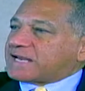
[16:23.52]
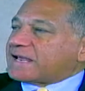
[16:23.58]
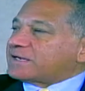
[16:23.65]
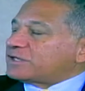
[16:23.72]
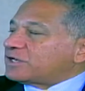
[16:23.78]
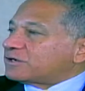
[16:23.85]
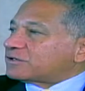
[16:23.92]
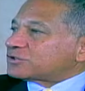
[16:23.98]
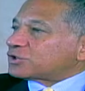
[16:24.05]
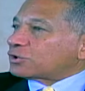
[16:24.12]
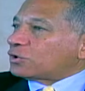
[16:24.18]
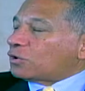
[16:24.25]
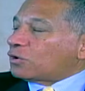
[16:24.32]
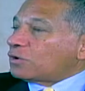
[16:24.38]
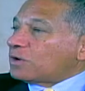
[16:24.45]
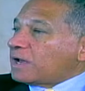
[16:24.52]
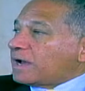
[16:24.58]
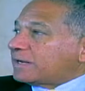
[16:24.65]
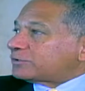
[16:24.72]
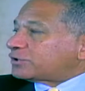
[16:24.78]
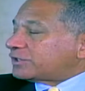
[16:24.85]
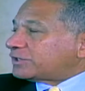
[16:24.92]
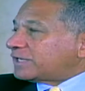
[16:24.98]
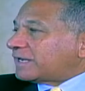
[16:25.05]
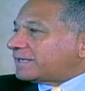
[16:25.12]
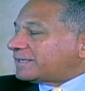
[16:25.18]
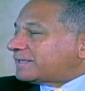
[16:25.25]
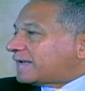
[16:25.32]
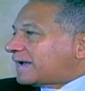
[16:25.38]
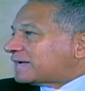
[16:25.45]
years ago, and today
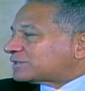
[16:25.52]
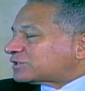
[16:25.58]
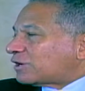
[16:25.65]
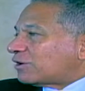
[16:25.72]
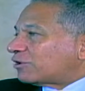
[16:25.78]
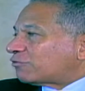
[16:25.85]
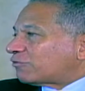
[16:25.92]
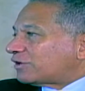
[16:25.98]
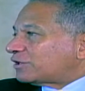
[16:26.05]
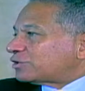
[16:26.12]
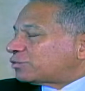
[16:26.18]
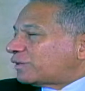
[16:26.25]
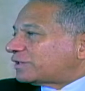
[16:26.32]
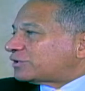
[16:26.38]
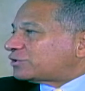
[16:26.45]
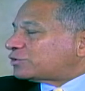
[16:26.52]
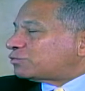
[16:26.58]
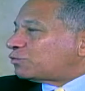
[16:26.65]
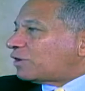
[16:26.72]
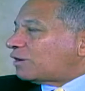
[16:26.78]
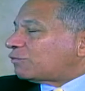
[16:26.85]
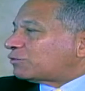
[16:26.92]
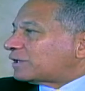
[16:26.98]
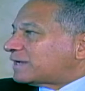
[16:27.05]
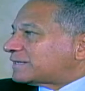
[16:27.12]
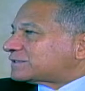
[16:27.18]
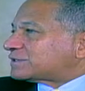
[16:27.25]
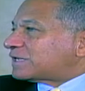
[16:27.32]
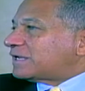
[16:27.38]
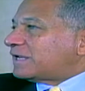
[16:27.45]
he has 122
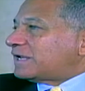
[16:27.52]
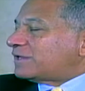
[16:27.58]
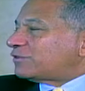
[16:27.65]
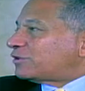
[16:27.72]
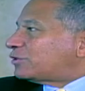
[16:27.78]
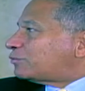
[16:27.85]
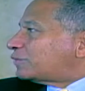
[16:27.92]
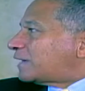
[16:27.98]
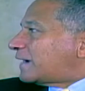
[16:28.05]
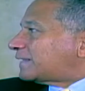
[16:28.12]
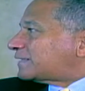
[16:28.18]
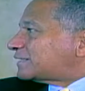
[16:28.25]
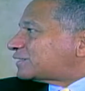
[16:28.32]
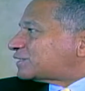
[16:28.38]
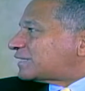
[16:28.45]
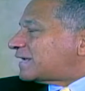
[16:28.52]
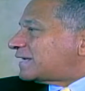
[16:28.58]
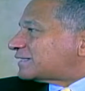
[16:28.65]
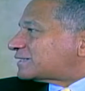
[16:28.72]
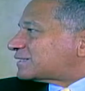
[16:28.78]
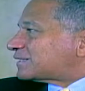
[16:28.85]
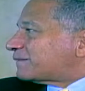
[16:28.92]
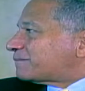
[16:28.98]
outlets in the United States.